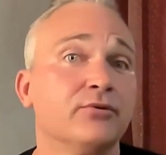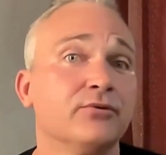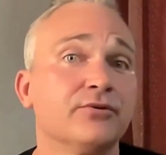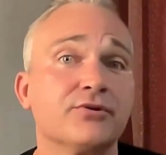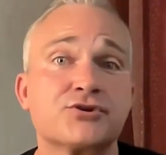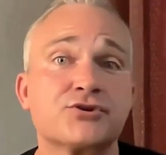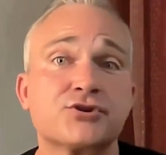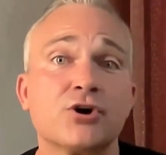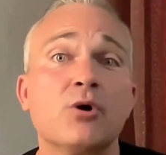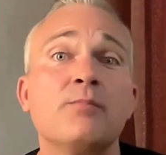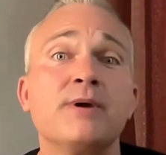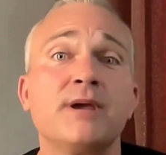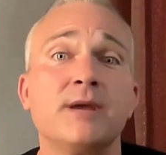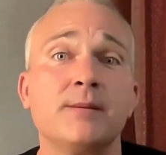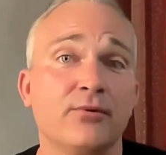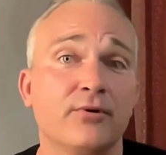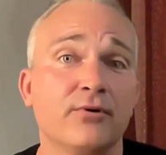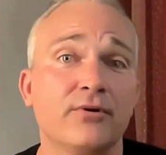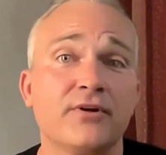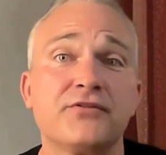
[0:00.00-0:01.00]
to show
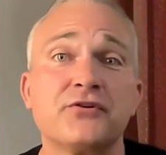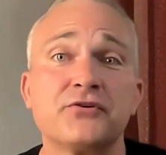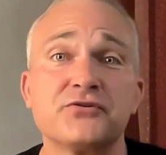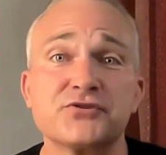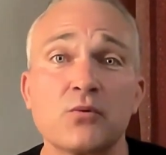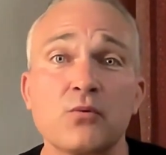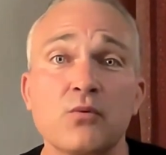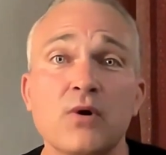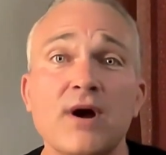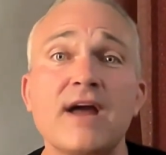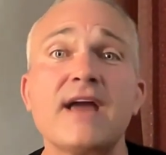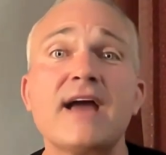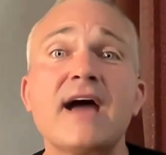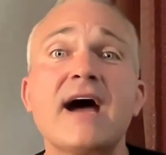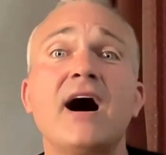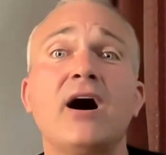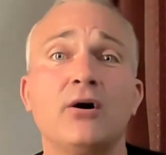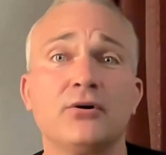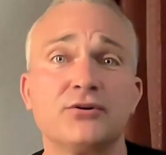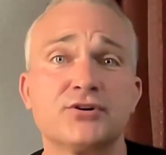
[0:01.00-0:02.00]
people that there's a way
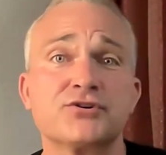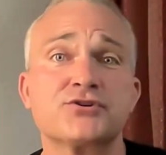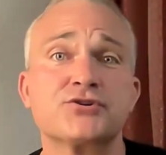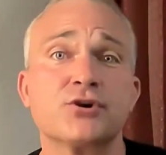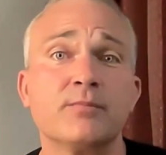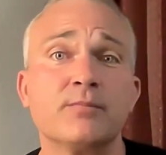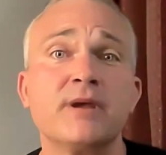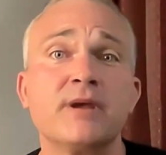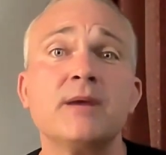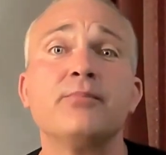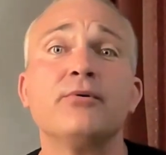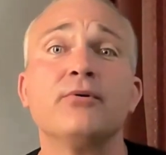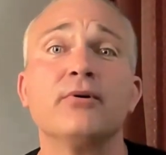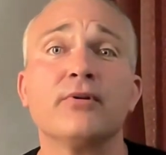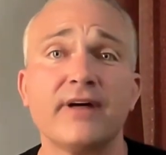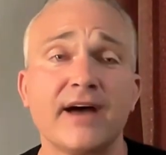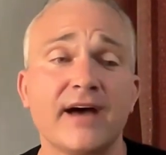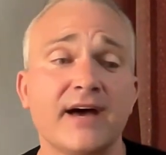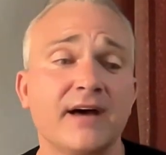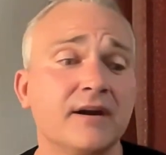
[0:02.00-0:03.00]
out, to show people
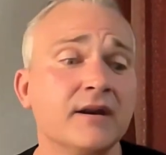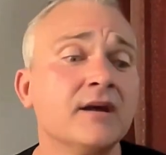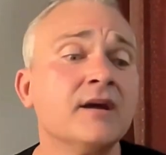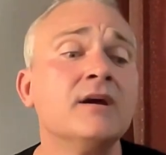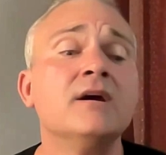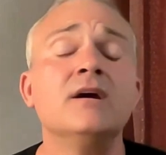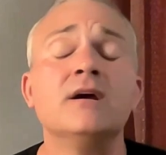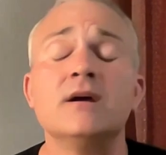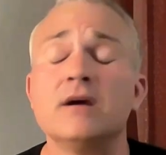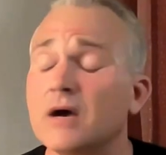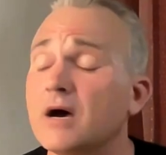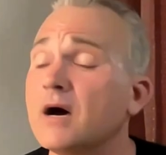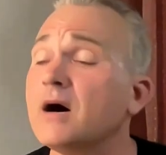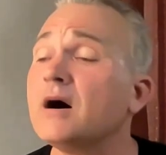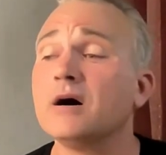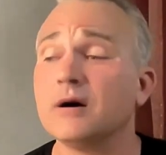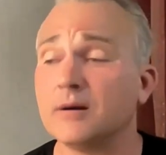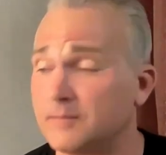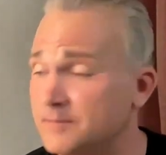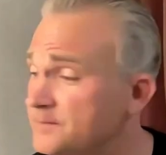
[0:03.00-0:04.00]
that,
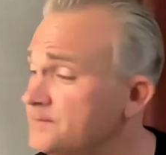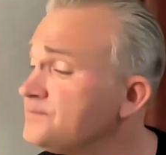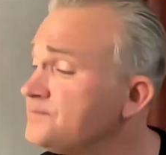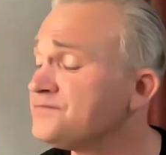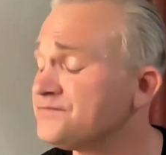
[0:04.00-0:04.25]
um,